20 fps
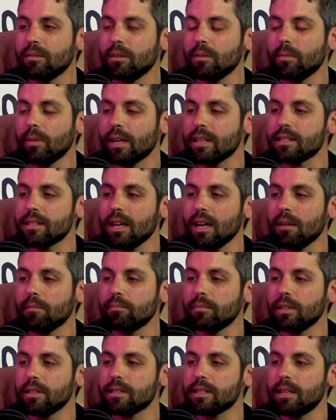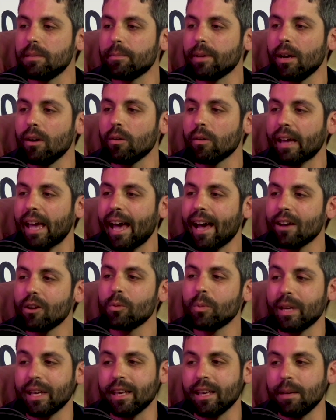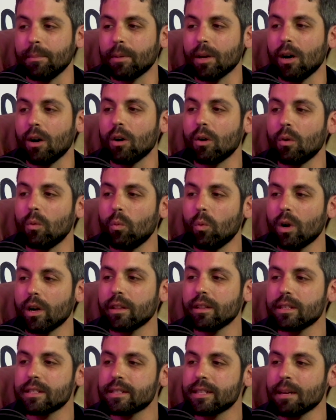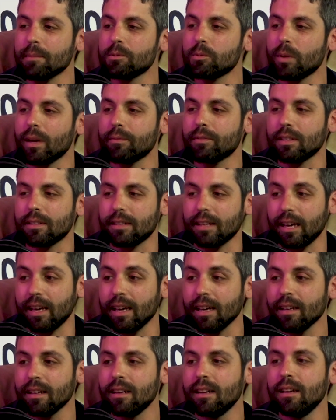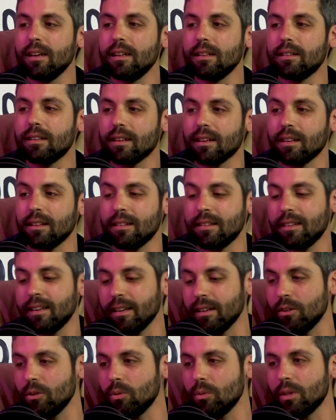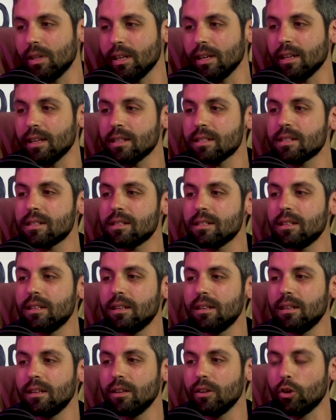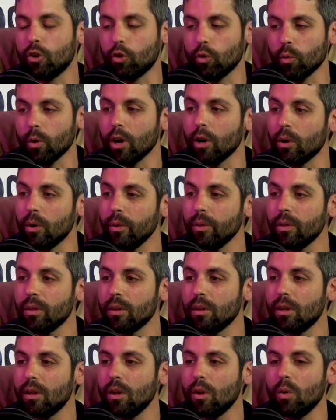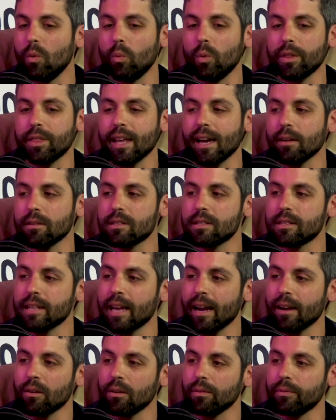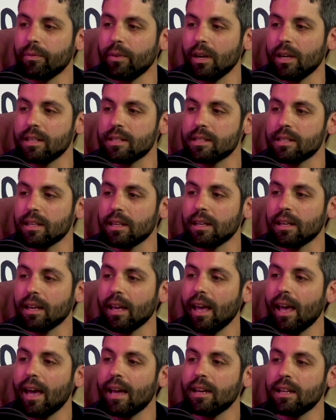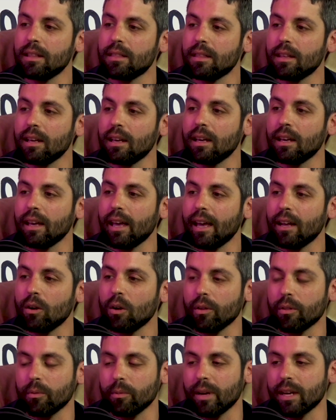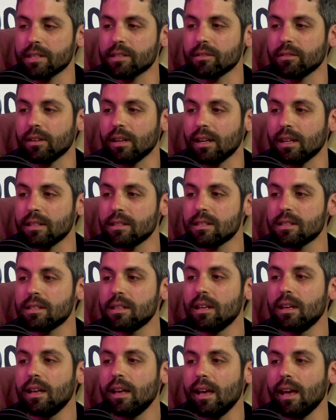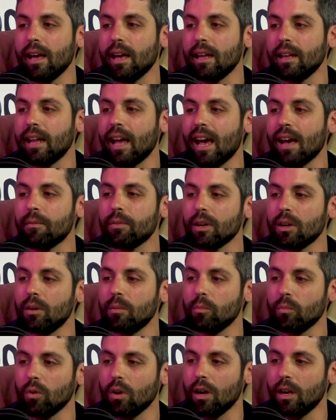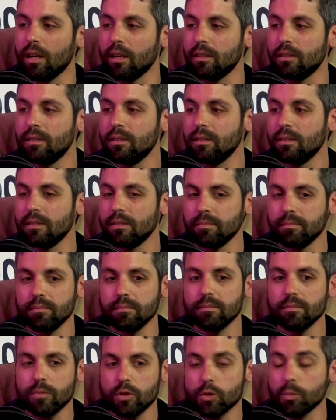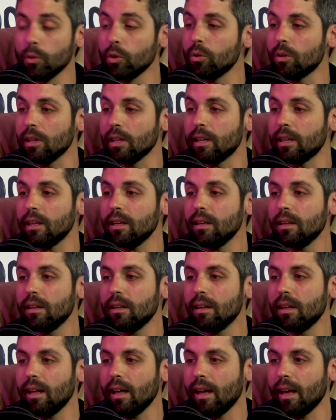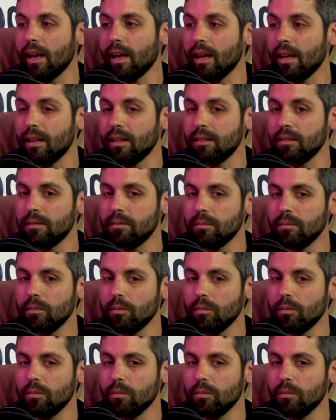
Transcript: well, why stop? Let's keep going. How do we keep going? What are the steps we have to take to continue this growth without sacrificing anything at all the restaurants, and having them run smoothly and